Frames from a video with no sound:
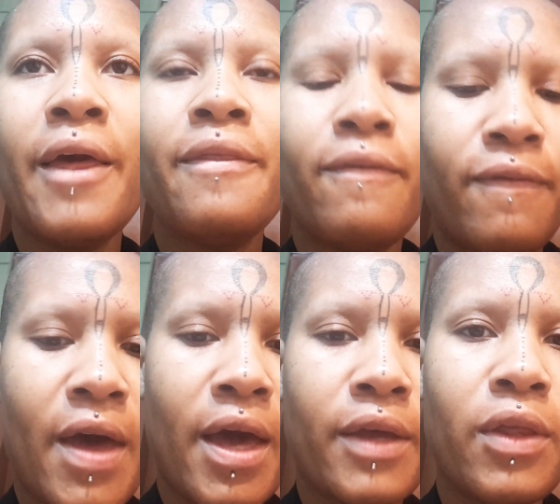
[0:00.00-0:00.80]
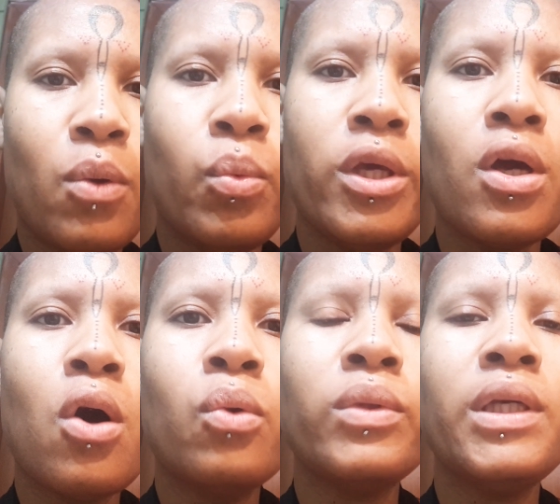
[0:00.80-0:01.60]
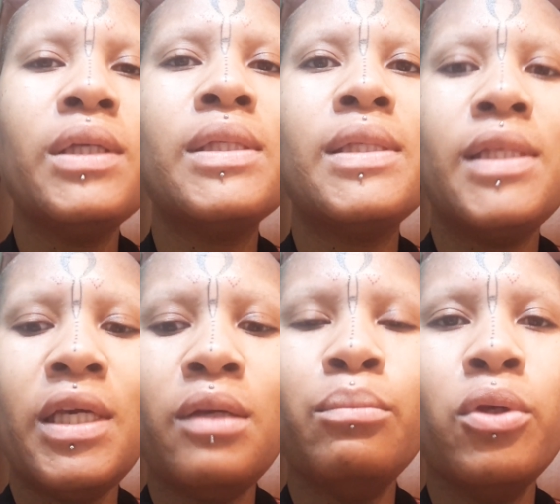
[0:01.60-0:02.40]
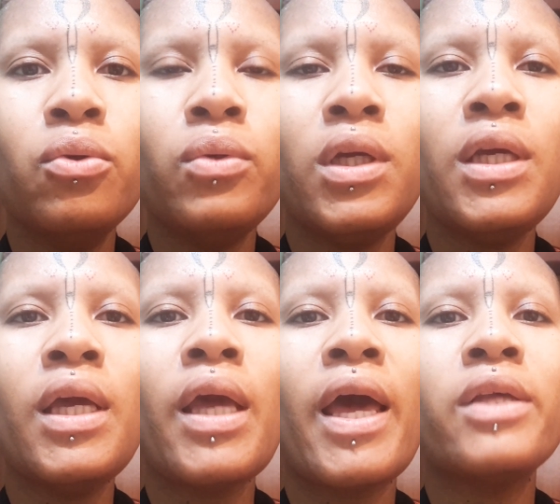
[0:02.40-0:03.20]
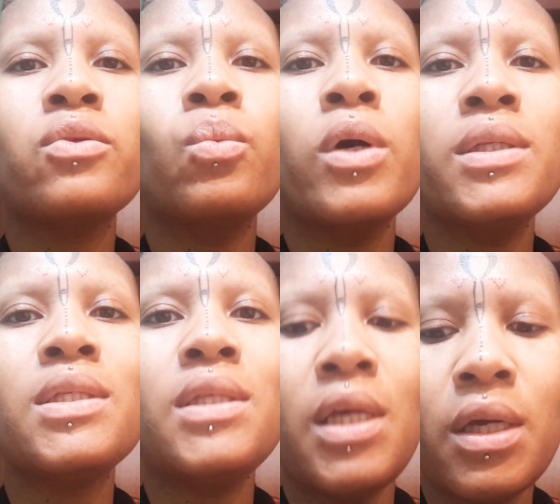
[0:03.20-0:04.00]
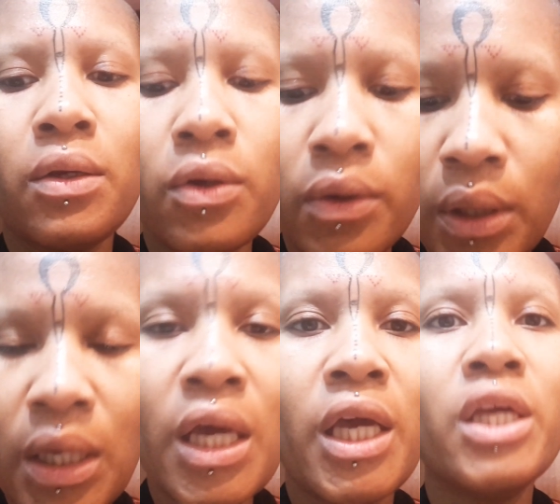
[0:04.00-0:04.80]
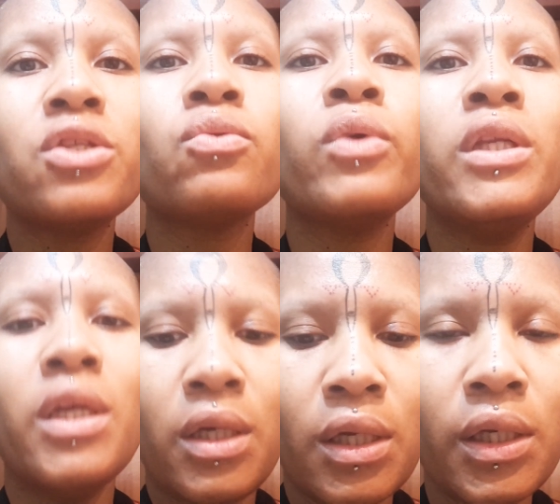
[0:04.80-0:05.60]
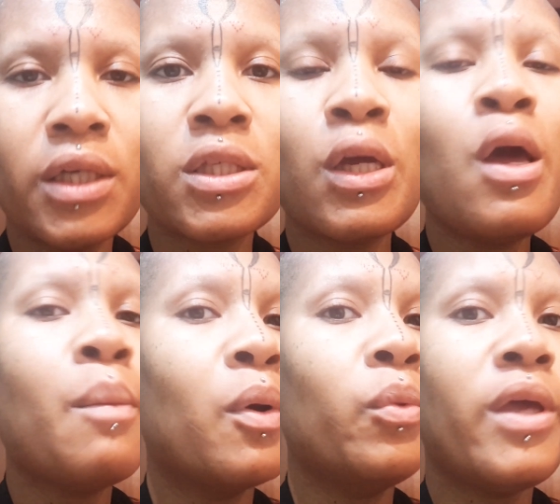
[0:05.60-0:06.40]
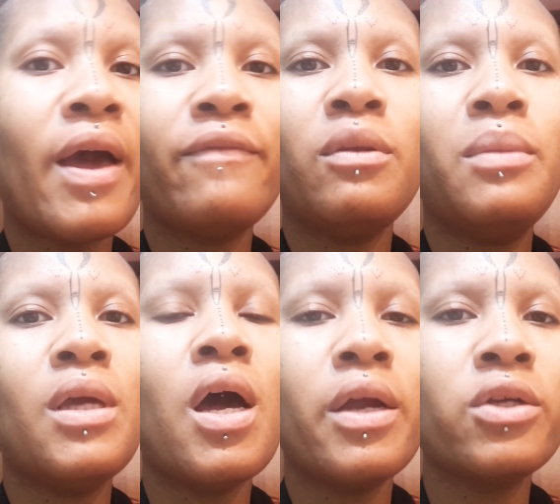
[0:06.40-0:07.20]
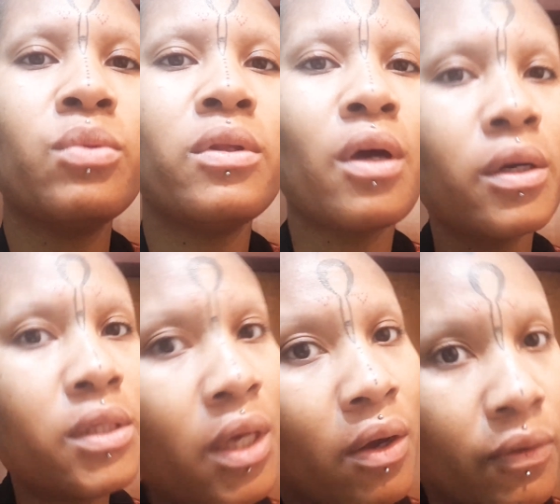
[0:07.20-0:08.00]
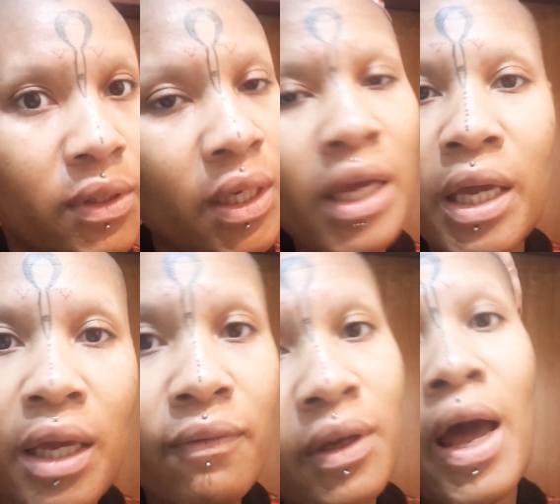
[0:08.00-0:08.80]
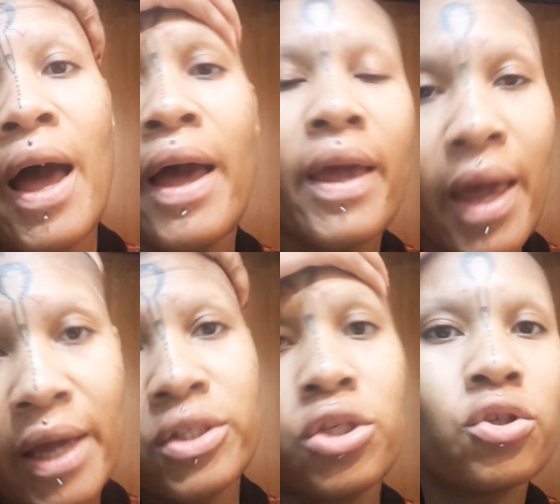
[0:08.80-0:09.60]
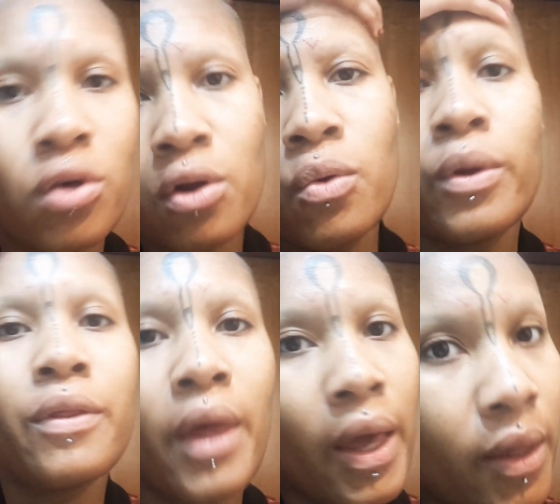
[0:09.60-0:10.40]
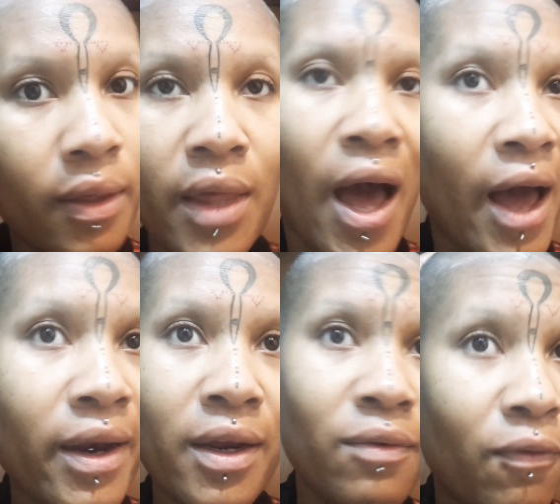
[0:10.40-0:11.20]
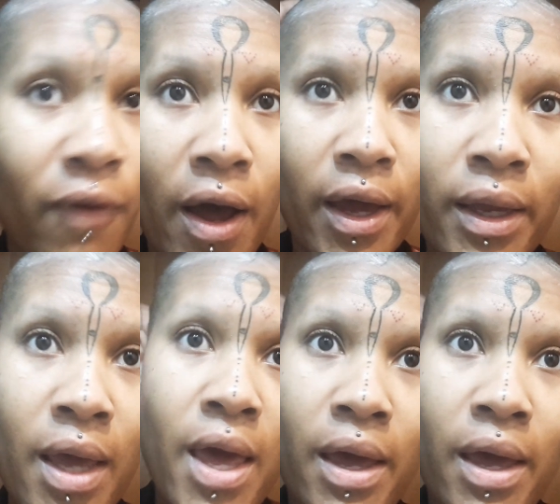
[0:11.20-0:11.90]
The fact that we only see beauty as one standard is ridiculous, but we have to be honest with ourselves. Even I had to struggle with that, that I didn't find